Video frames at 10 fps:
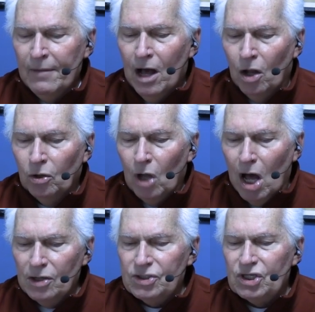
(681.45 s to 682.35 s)

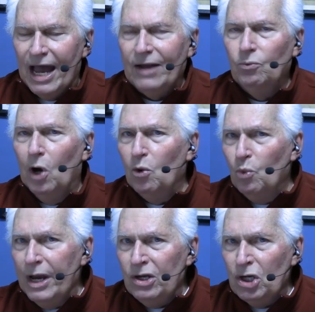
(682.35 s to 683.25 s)
alongside what
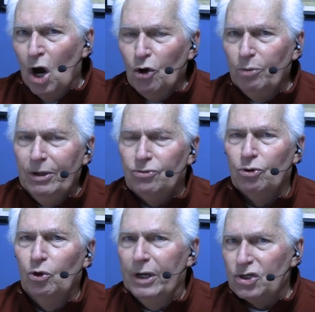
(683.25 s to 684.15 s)
we know to be
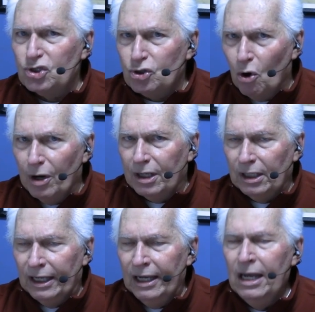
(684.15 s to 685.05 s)
true
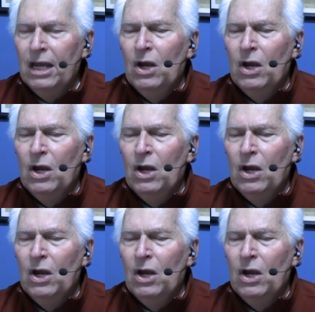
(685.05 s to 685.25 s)
historically,